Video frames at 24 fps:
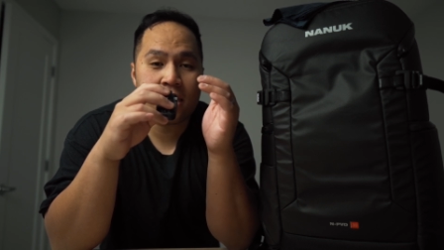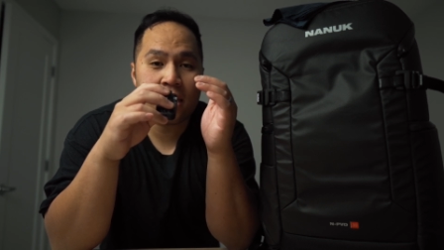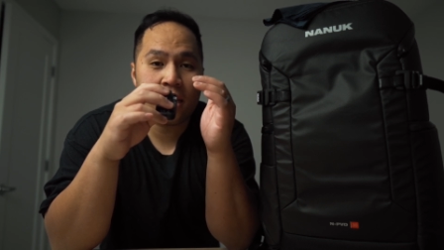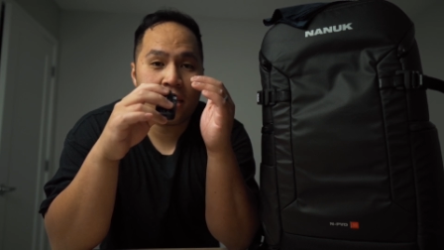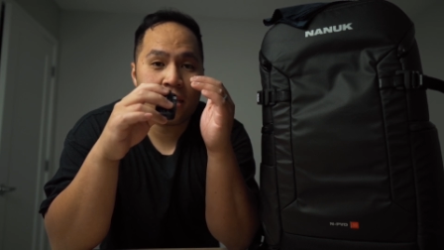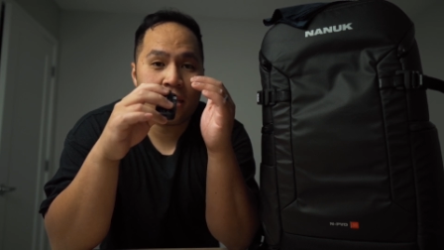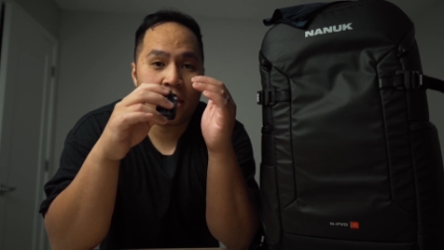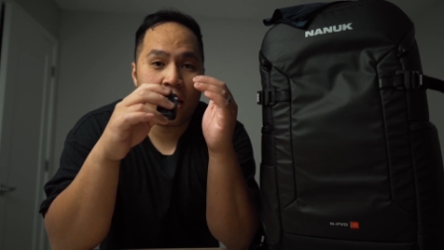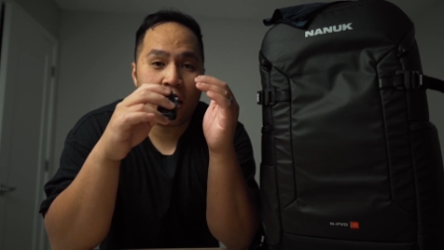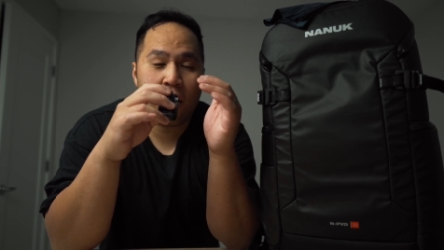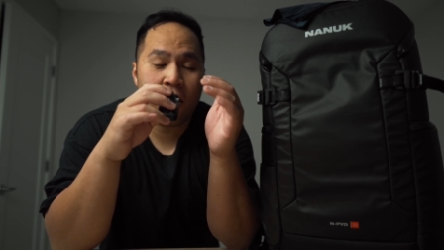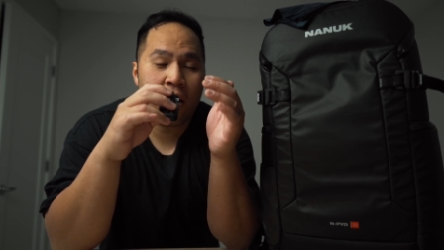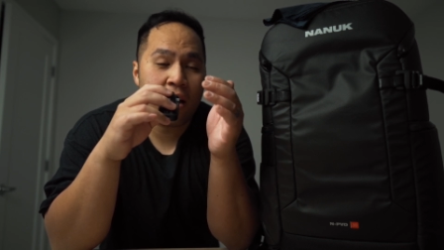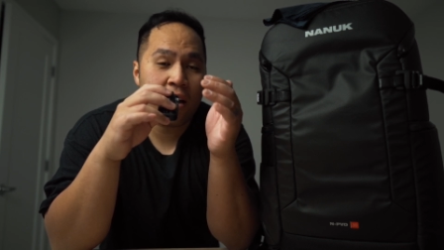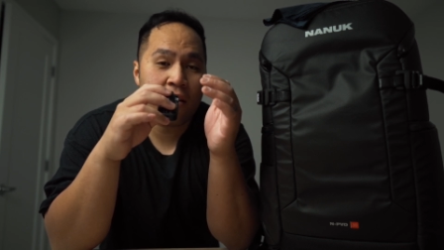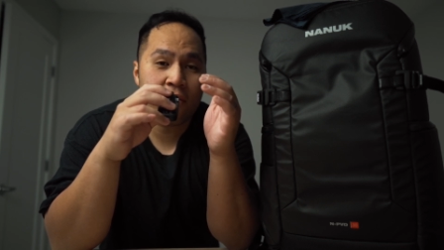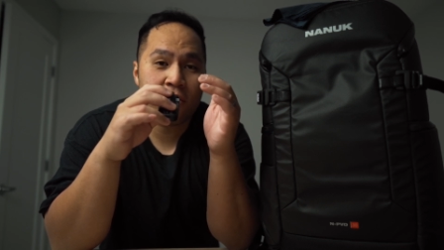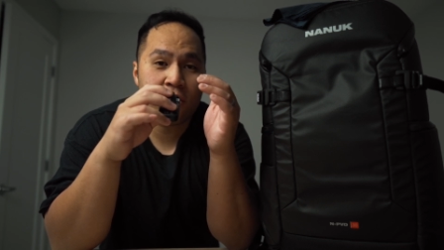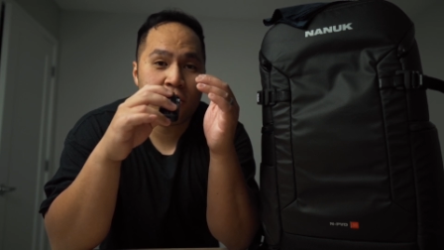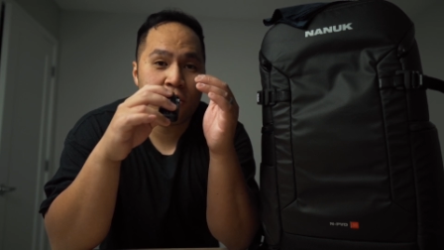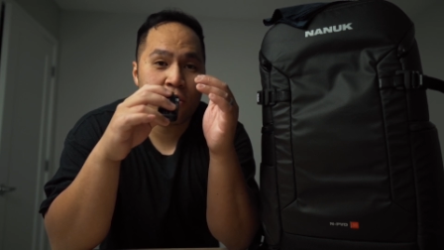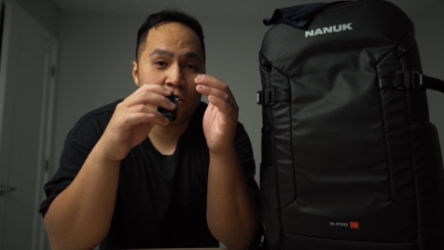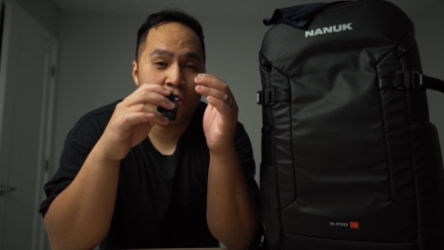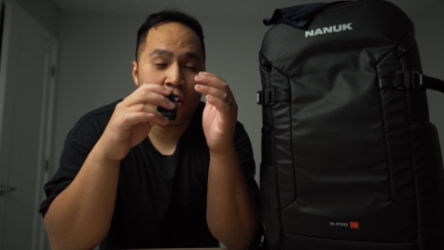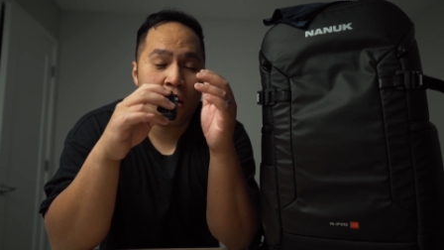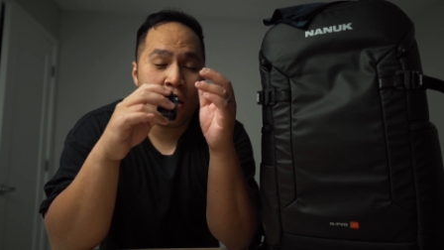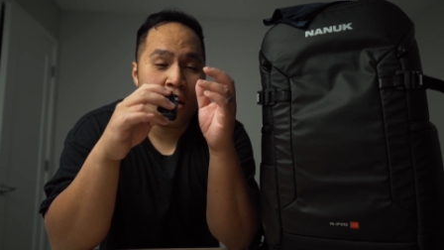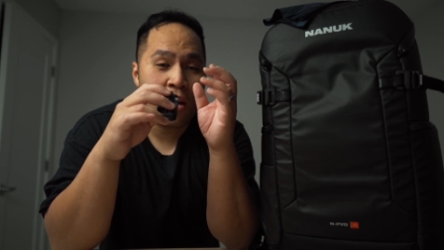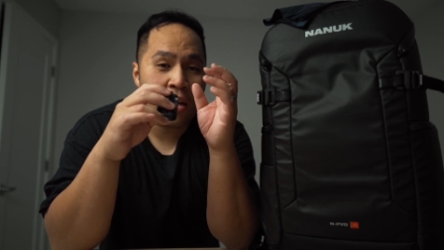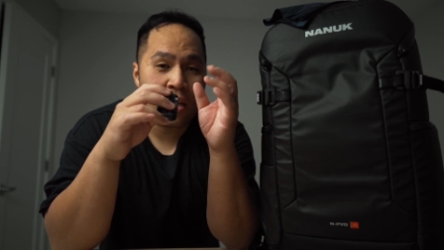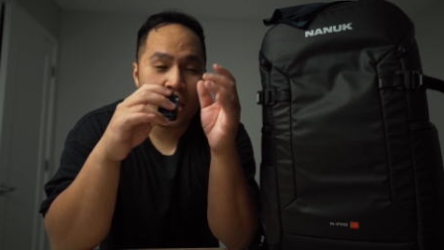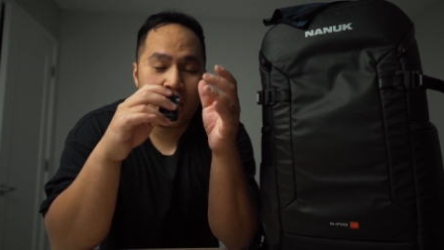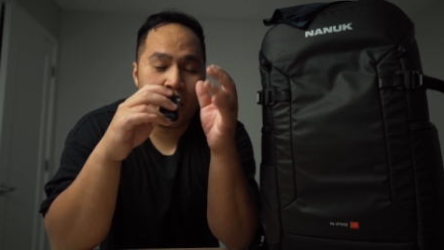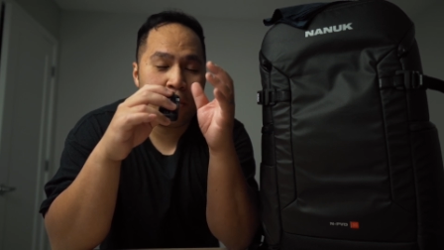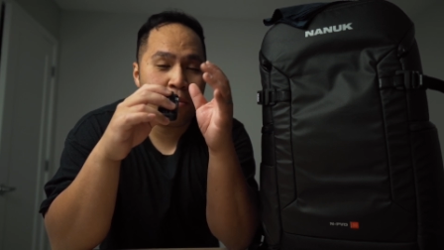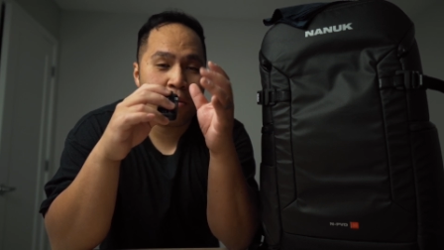and I don't have to
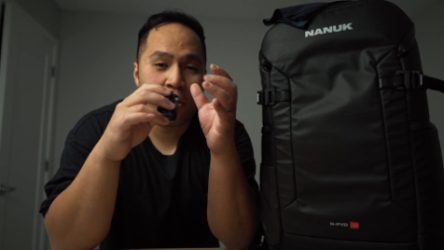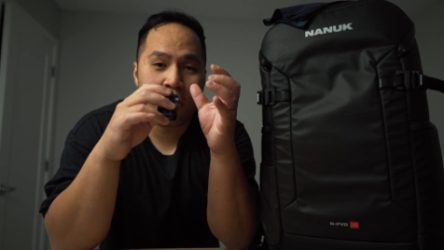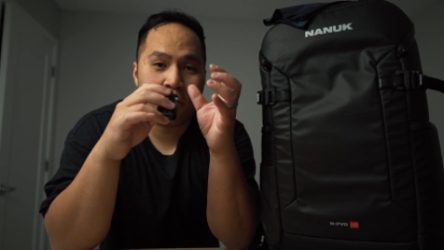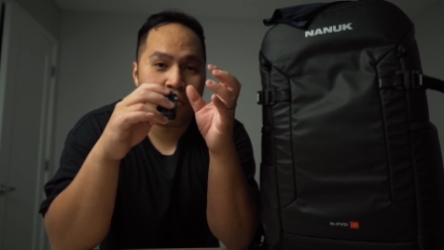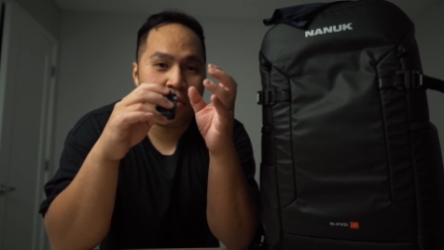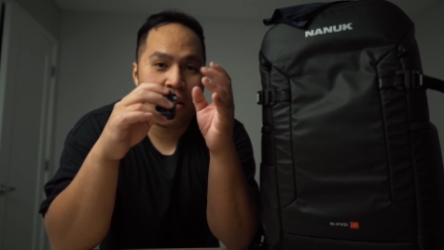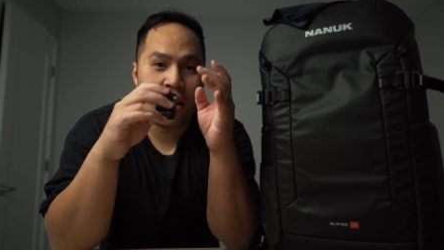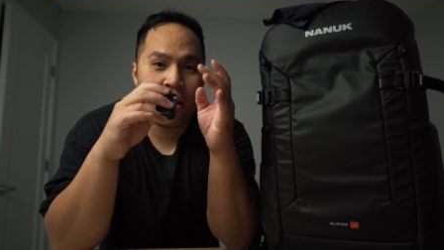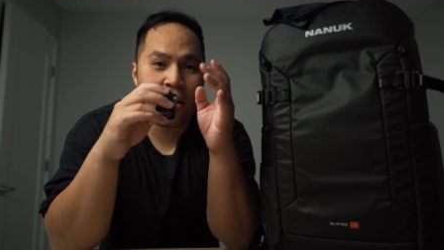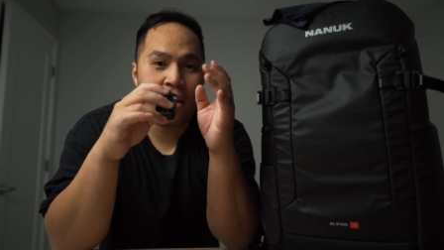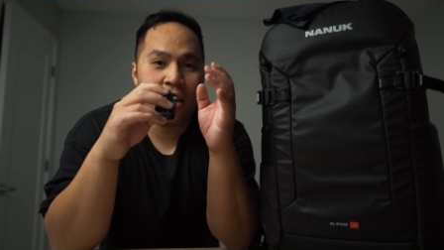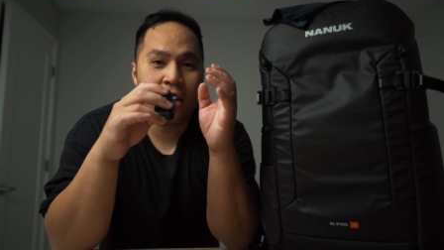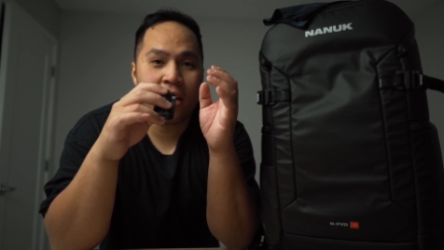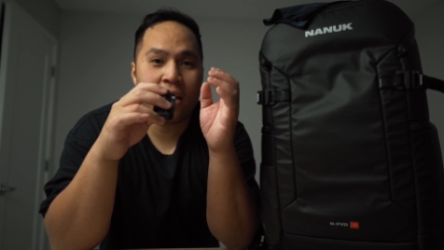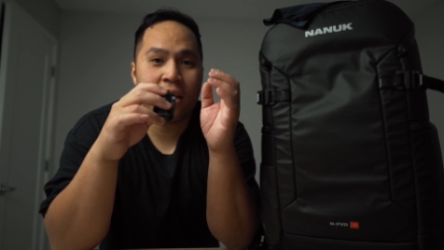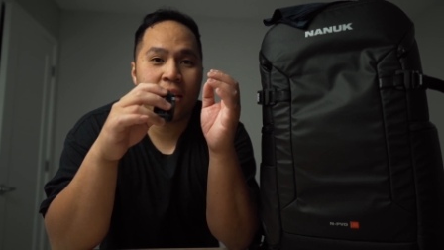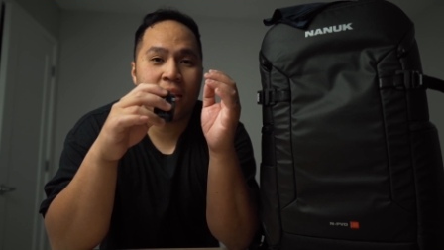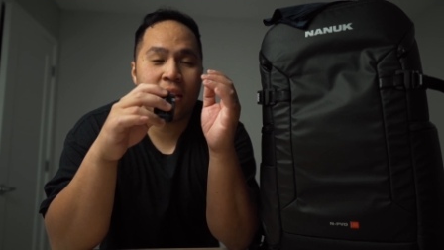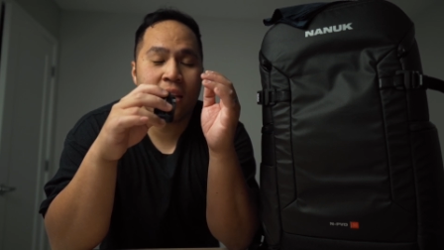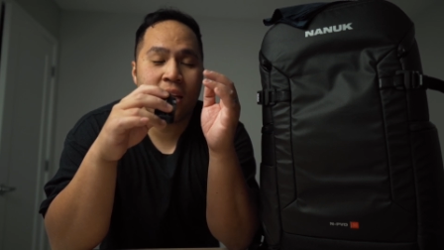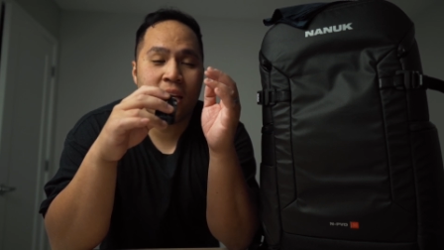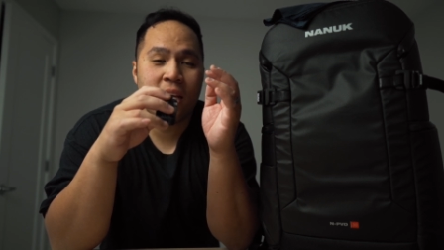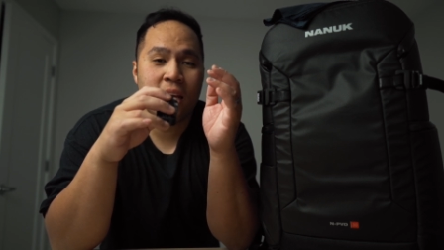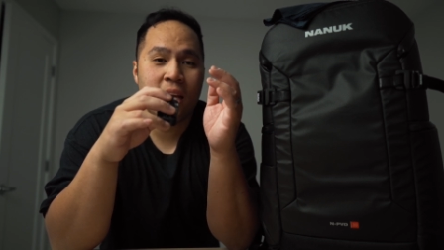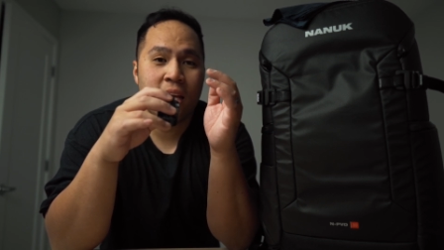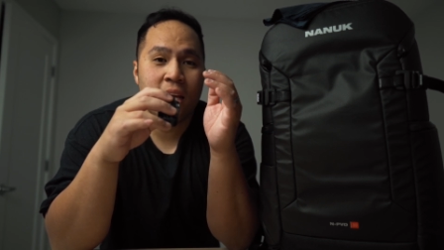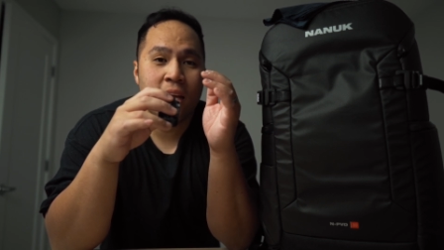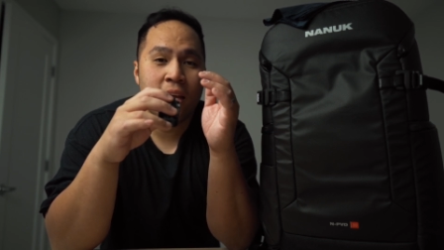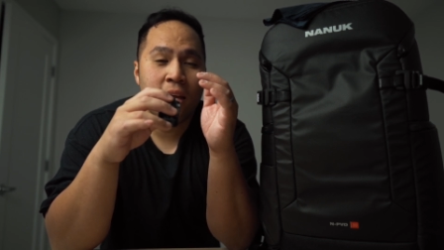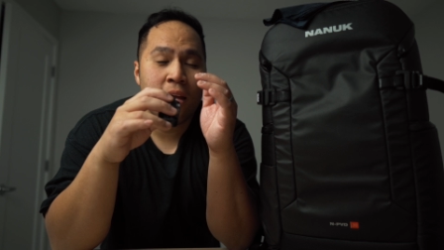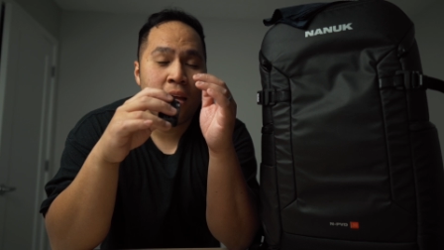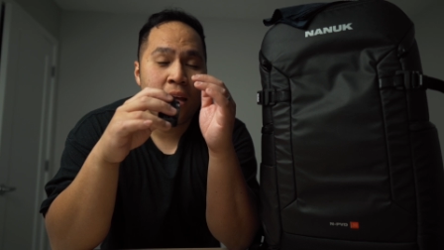keep threading the